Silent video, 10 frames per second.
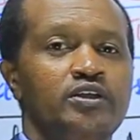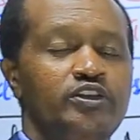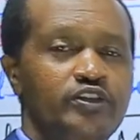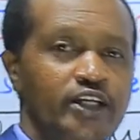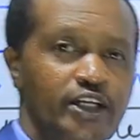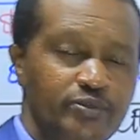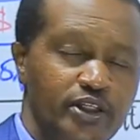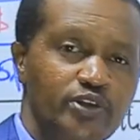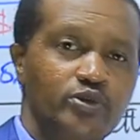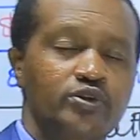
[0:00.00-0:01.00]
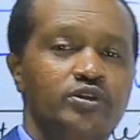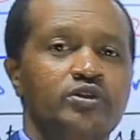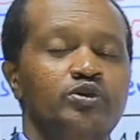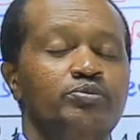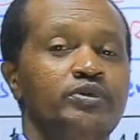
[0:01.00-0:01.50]
drying methods
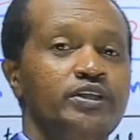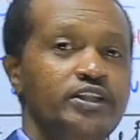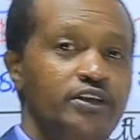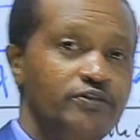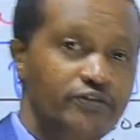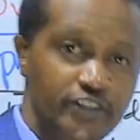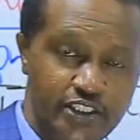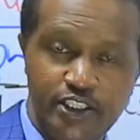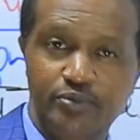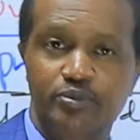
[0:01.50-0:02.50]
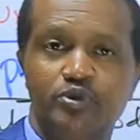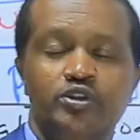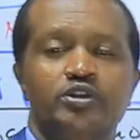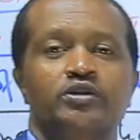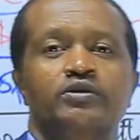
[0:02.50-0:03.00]
to preserve
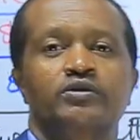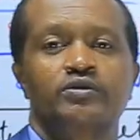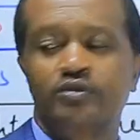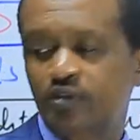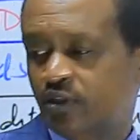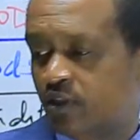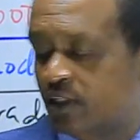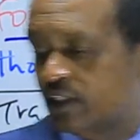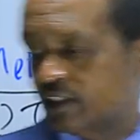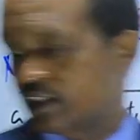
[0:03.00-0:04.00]
vegetables. And